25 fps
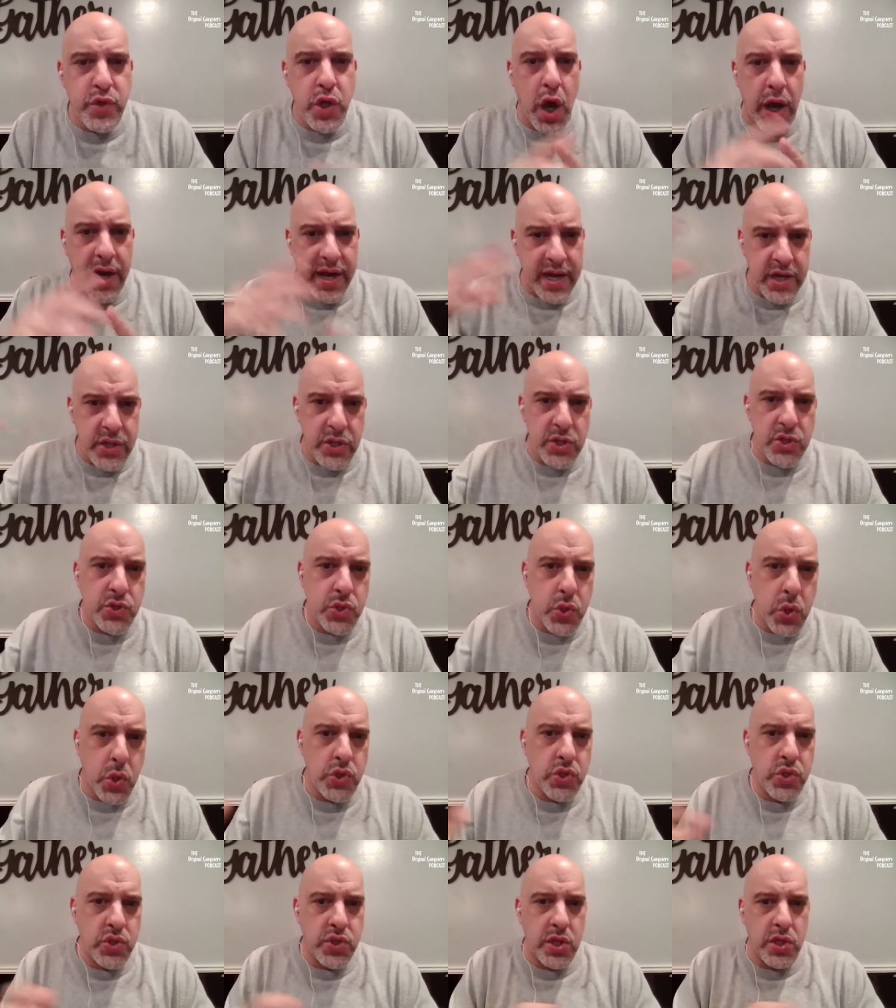Talking to these
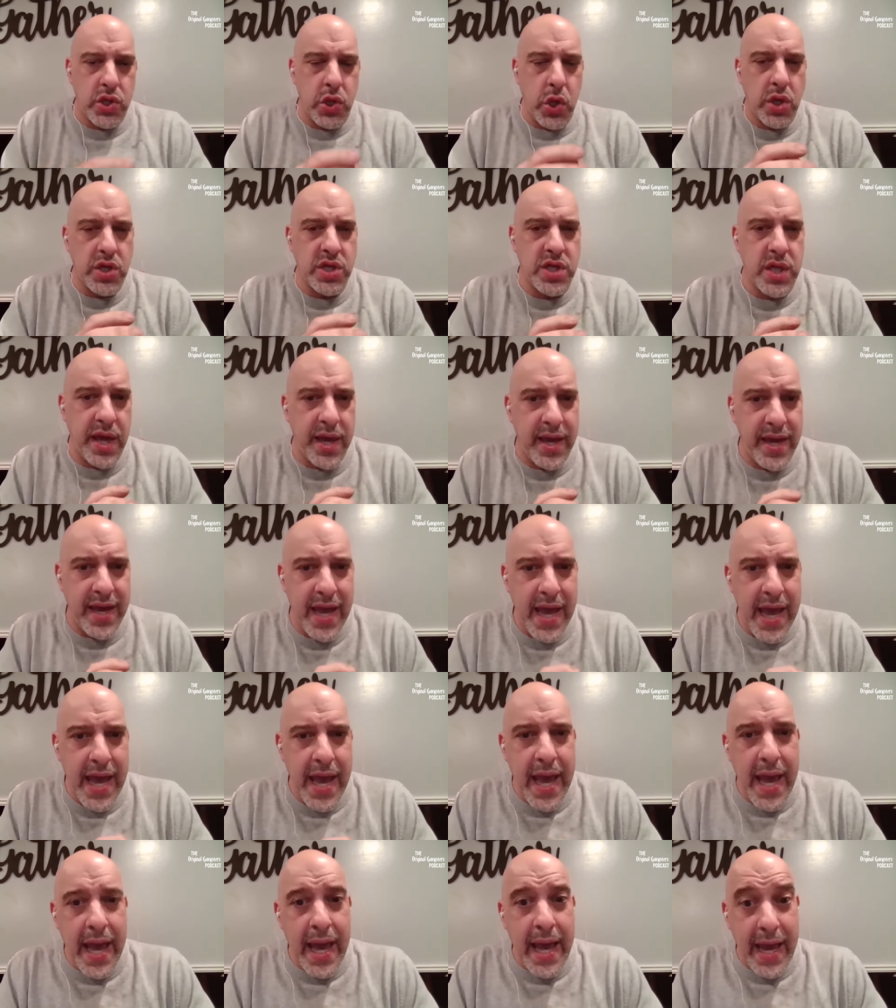sources, it looks like
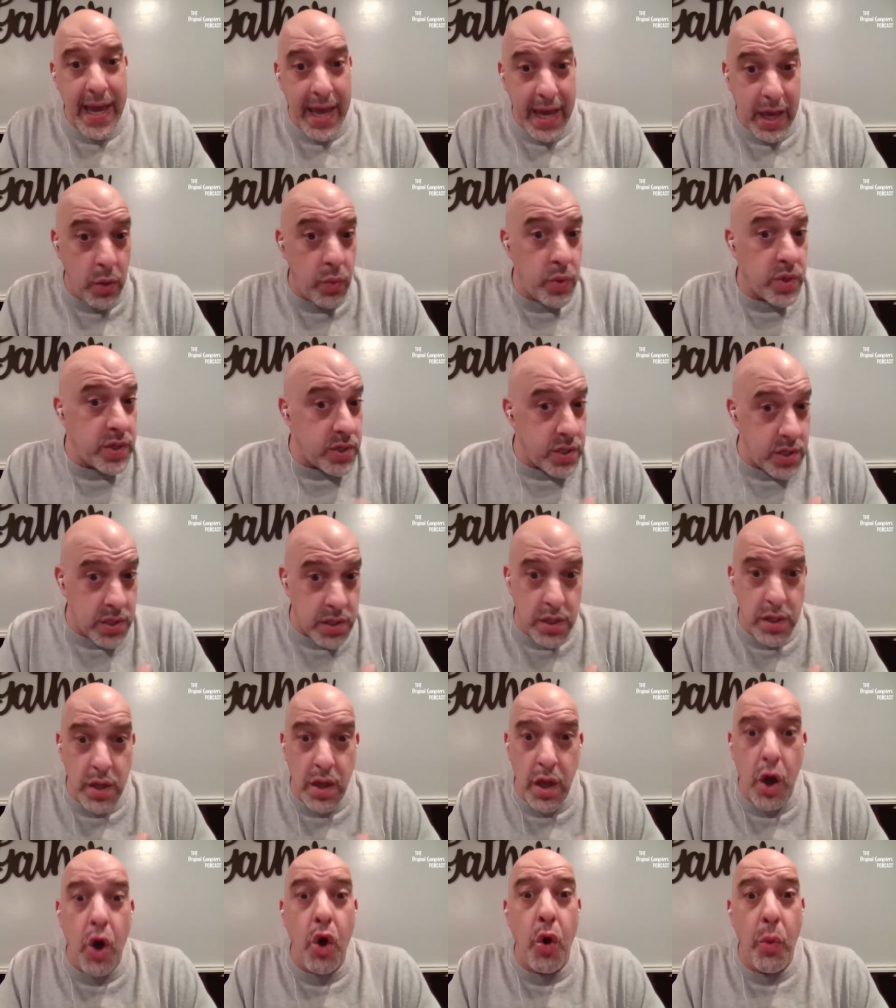he
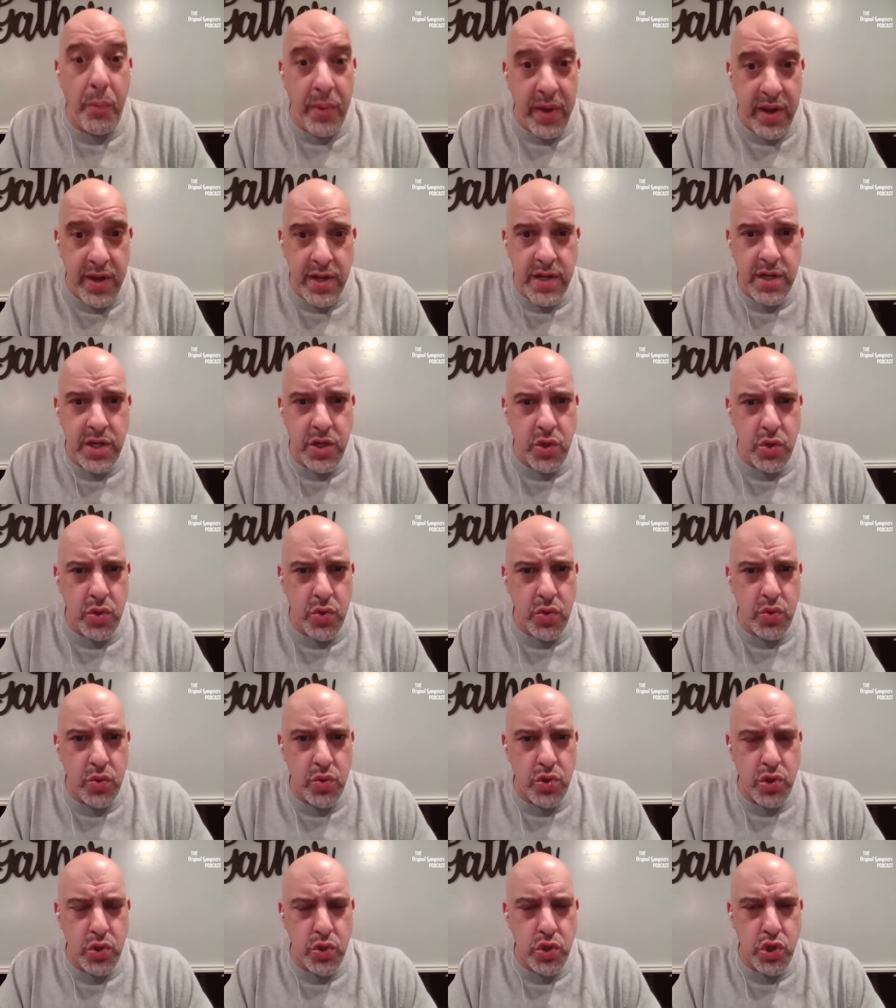was open
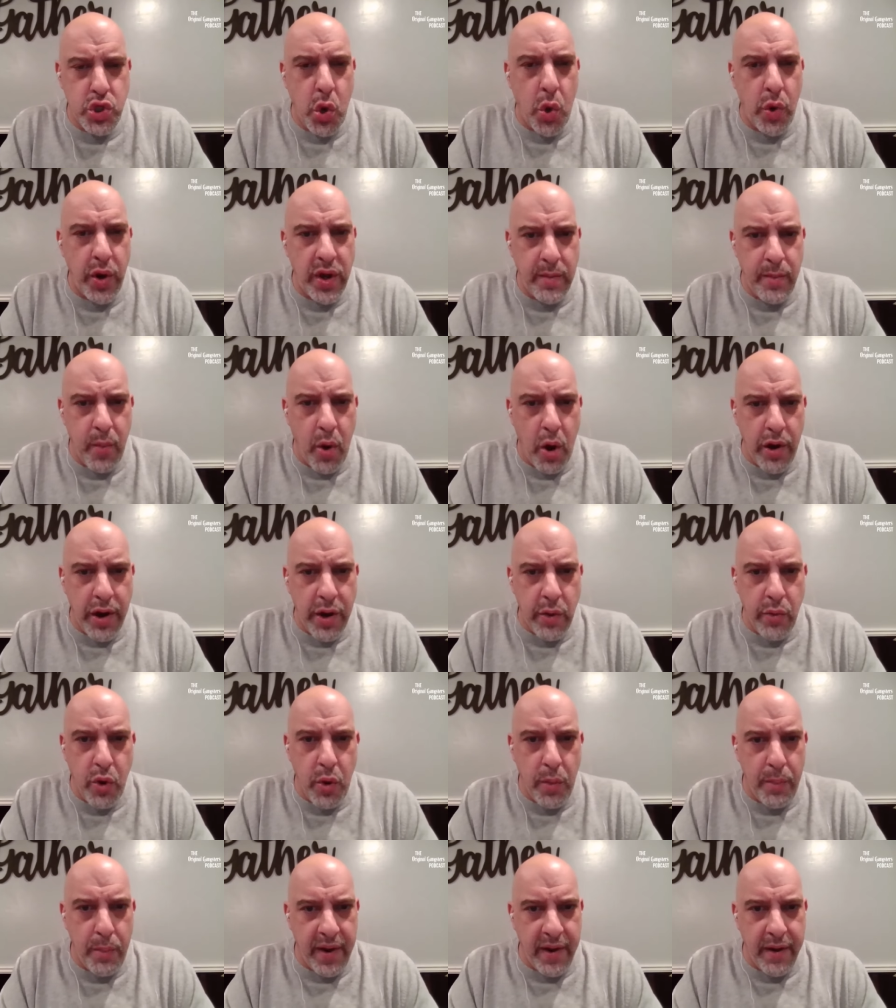to to joining Marty
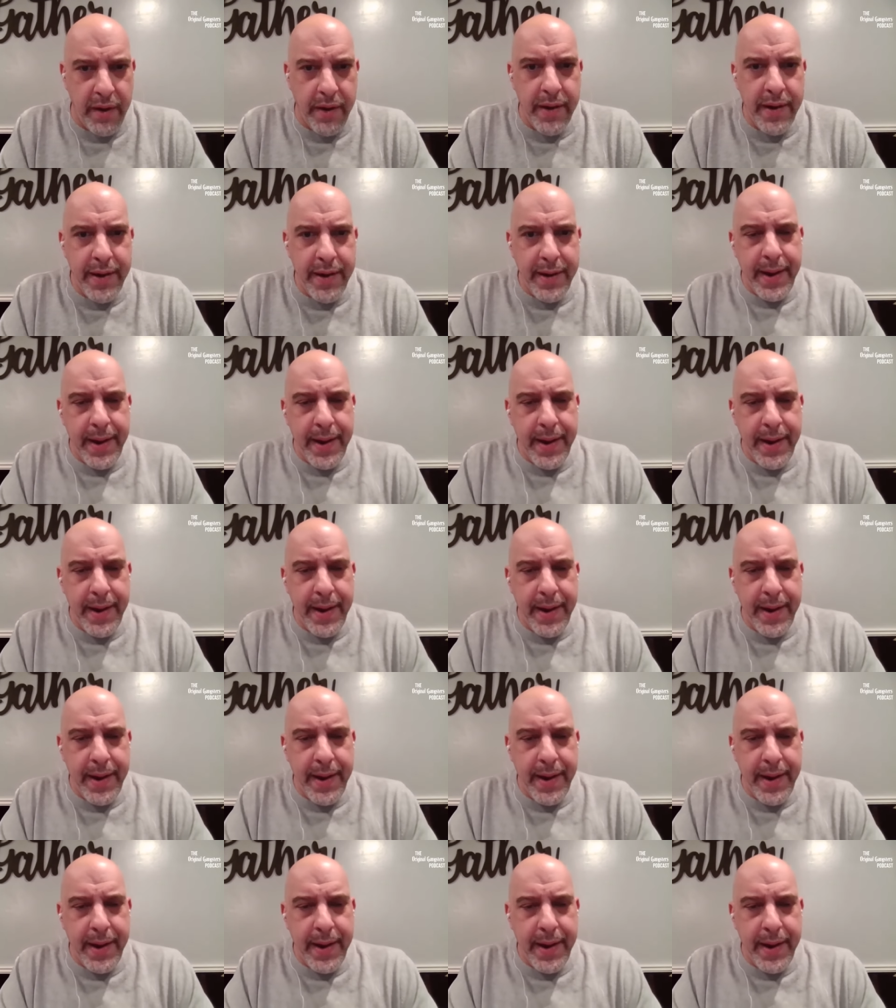Robert.